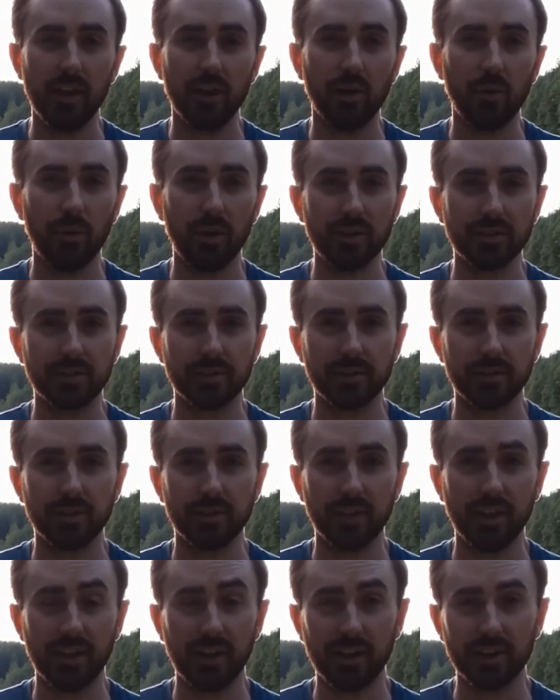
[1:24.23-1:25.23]
ways
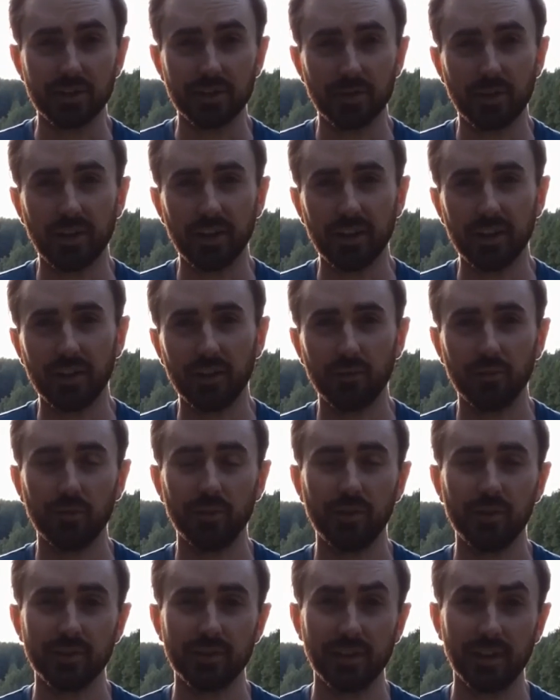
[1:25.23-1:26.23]
that I strike it
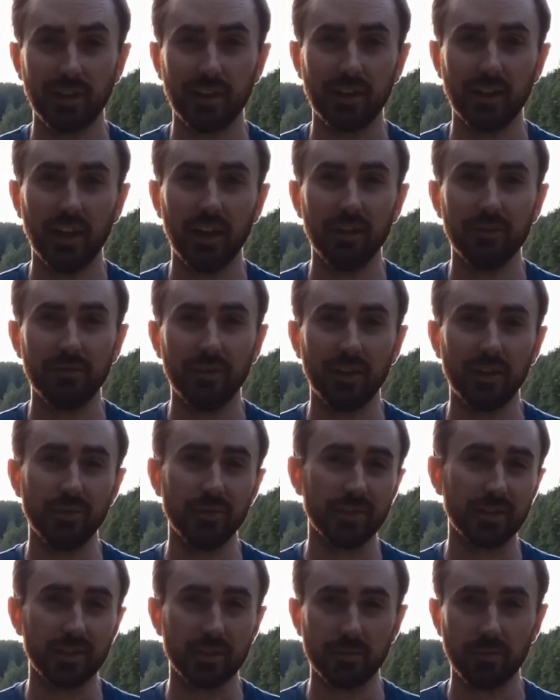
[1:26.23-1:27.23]
using a knife and
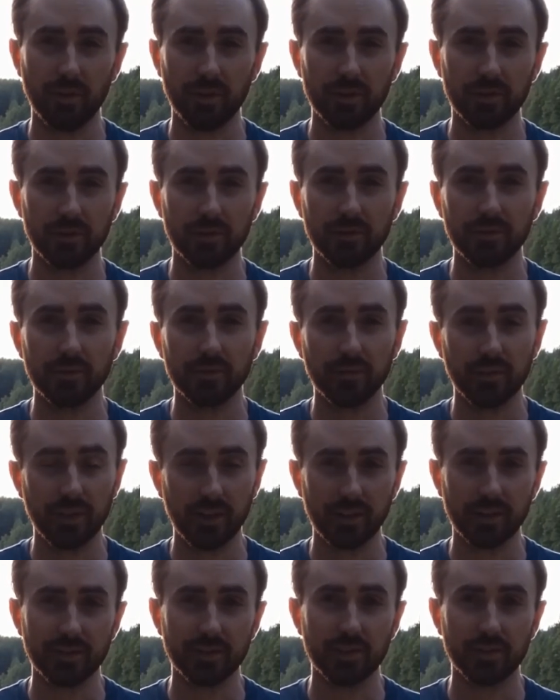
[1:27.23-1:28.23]
using some other
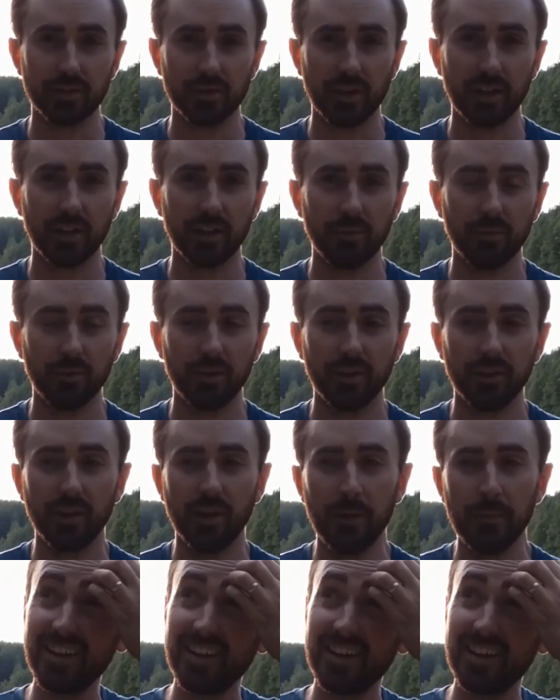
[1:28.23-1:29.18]
things to strike it with.